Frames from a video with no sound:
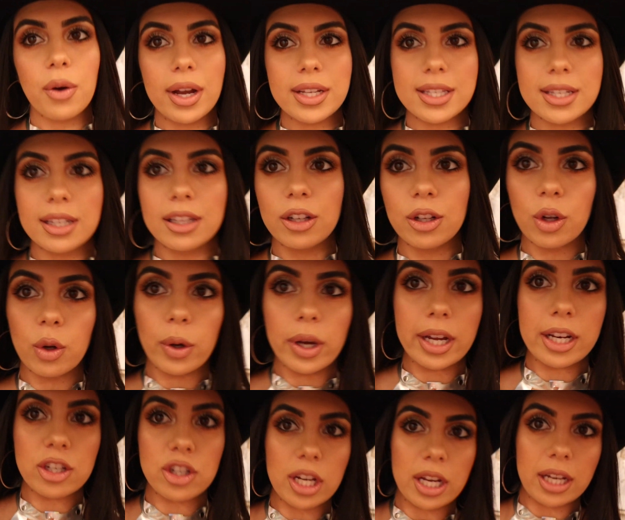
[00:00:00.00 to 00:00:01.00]
I did a little
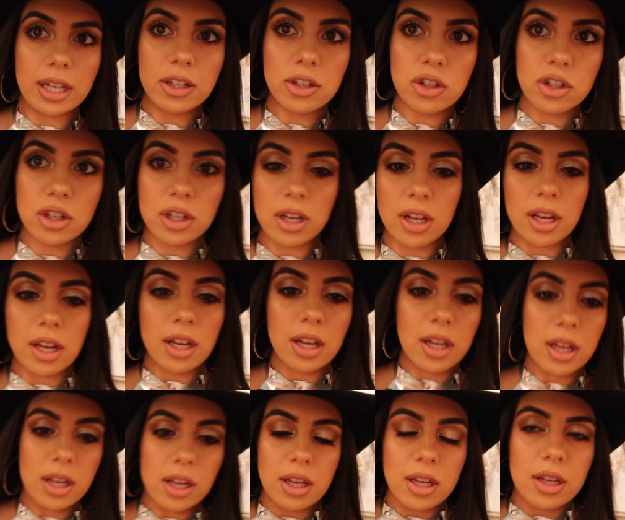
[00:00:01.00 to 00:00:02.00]
quick change,
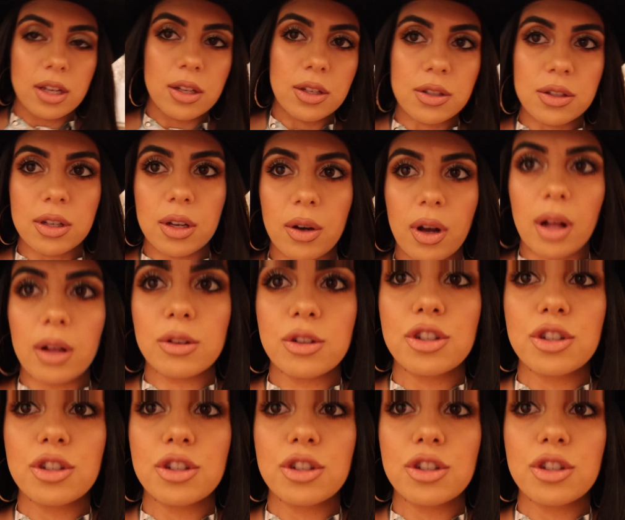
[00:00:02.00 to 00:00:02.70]
so I'll